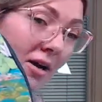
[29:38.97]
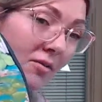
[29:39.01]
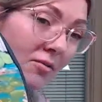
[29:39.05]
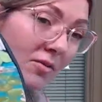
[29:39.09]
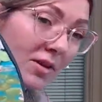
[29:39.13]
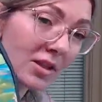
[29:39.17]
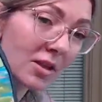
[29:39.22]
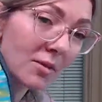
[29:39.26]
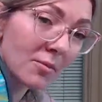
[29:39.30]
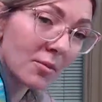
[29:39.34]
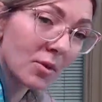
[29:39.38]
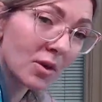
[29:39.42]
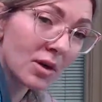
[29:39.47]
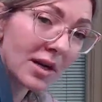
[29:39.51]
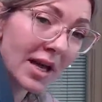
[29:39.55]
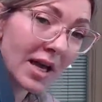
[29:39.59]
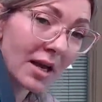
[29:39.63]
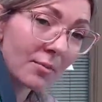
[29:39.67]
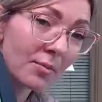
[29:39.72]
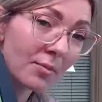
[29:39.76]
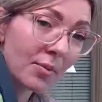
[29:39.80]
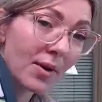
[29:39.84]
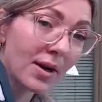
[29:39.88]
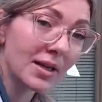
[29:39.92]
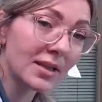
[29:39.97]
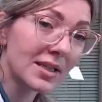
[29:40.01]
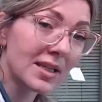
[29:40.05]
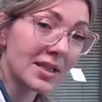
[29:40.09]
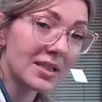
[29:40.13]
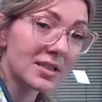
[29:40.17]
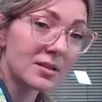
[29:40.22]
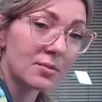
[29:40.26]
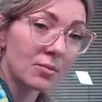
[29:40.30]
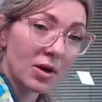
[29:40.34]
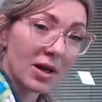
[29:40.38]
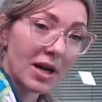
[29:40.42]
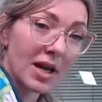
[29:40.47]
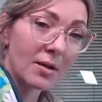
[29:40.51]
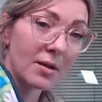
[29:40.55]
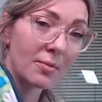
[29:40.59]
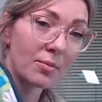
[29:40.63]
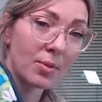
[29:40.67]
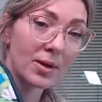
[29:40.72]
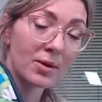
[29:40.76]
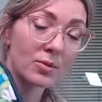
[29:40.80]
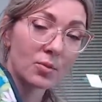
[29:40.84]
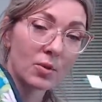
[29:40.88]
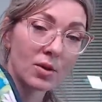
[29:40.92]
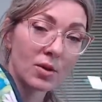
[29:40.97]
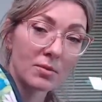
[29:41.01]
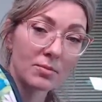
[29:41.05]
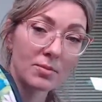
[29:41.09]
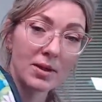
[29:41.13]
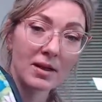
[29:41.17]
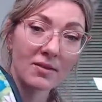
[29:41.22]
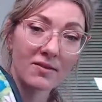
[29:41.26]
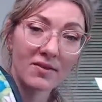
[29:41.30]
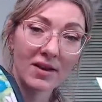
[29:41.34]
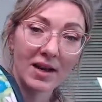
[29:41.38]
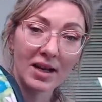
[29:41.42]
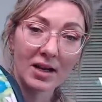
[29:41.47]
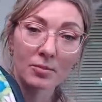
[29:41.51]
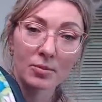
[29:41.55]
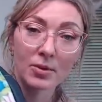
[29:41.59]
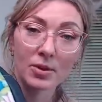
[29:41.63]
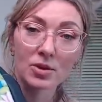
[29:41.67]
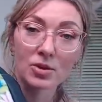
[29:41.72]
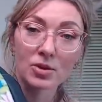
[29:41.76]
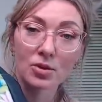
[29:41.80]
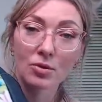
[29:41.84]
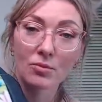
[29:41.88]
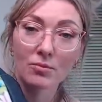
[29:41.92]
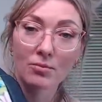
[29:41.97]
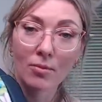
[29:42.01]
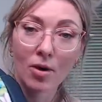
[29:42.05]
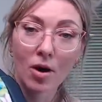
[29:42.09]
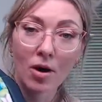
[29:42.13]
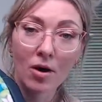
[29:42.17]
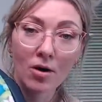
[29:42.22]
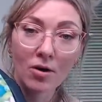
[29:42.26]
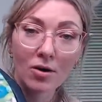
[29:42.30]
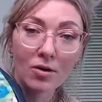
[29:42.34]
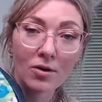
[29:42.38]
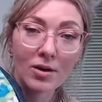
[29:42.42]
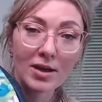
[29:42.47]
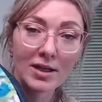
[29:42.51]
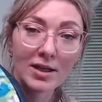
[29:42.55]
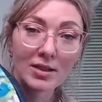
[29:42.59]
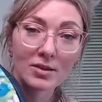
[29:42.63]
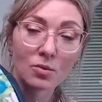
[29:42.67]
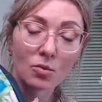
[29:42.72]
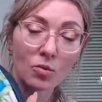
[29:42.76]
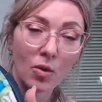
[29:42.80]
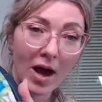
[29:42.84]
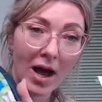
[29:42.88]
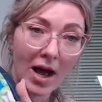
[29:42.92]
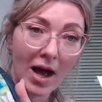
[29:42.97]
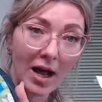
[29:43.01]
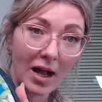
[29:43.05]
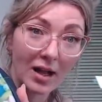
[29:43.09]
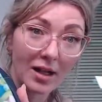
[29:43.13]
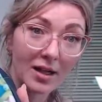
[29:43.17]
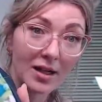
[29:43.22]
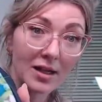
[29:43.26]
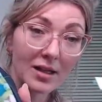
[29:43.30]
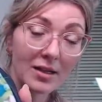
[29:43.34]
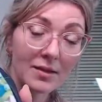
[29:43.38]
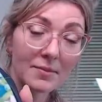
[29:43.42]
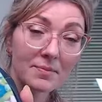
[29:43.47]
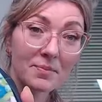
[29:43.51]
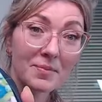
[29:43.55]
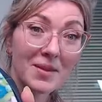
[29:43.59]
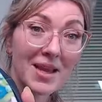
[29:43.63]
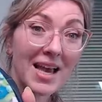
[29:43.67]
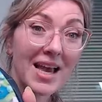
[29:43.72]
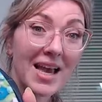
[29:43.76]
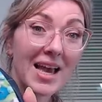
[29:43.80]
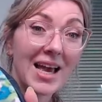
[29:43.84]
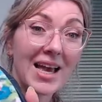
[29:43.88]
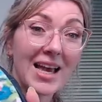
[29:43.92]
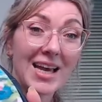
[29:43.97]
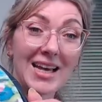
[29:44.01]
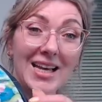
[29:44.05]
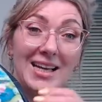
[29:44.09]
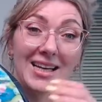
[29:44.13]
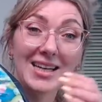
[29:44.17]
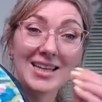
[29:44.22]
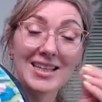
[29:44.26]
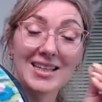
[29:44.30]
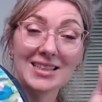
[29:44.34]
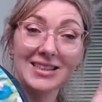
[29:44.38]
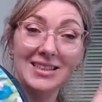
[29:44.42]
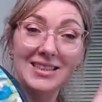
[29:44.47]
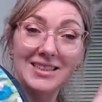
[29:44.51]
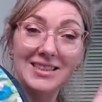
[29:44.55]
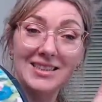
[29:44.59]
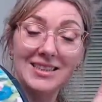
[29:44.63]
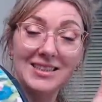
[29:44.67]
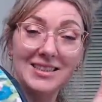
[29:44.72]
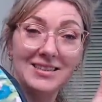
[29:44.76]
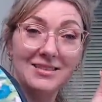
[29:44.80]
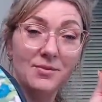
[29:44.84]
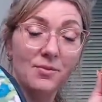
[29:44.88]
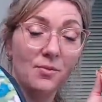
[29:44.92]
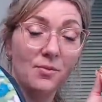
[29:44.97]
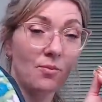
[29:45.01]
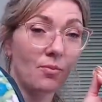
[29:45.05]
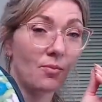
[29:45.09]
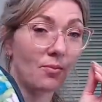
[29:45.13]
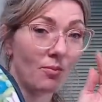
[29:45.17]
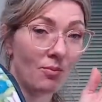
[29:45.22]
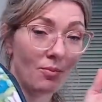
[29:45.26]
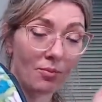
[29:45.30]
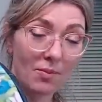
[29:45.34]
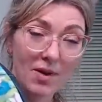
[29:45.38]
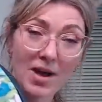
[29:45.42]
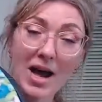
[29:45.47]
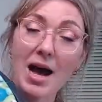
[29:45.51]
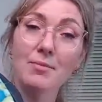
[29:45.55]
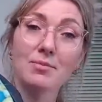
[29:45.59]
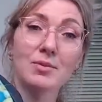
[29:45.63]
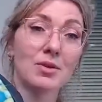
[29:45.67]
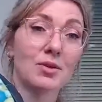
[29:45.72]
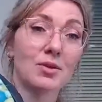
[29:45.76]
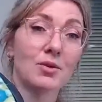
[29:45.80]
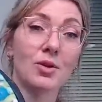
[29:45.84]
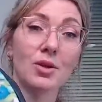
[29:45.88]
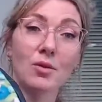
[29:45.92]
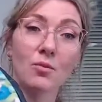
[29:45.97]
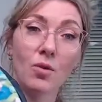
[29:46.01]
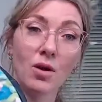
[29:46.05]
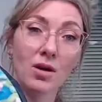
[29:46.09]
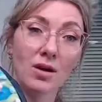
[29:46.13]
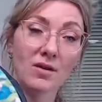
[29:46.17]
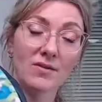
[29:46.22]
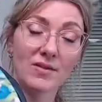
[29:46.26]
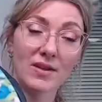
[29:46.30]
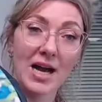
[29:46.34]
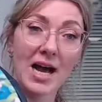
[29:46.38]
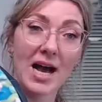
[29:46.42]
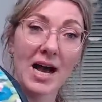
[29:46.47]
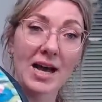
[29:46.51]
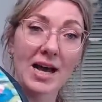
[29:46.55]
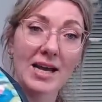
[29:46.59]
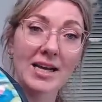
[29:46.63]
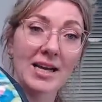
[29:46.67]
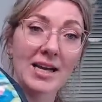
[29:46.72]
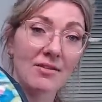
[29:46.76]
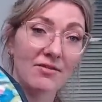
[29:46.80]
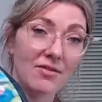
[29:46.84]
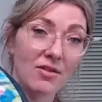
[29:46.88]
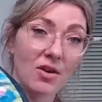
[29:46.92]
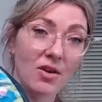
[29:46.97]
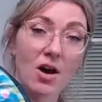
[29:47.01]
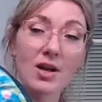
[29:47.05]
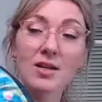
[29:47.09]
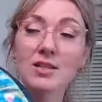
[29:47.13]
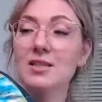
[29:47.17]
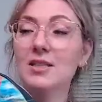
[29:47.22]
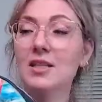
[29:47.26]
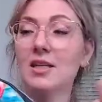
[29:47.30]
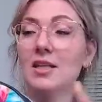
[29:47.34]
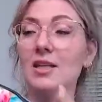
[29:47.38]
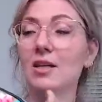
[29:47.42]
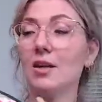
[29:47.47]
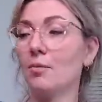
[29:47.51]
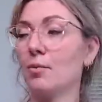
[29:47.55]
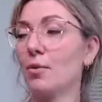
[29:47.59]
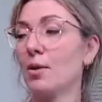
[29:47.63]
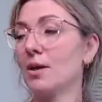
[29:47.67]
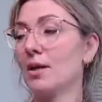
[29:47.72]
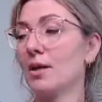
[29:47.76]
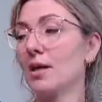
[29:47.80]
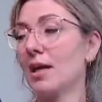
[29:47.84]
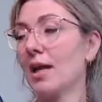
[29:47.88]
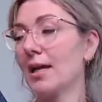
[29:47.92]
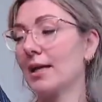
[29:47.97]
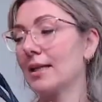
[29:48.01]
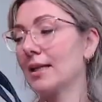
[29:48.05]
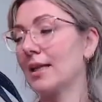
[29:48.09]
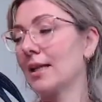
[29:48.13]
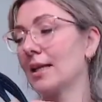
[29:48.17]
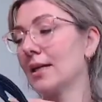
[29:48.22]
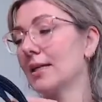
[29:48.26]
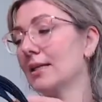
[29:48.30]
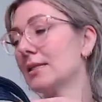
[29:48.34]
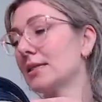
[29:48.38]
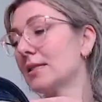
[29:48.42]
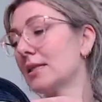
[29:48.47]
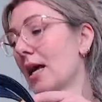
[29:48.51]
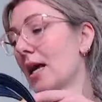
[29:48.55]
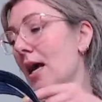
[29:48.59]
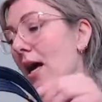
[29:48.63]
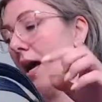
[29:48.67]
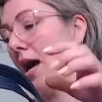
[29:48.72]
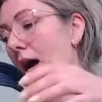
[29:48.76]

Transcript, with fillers: with the Monet print. This Monet print will be available tomorrow as well. It is absolutely one of a kind. I've not seen a print like this.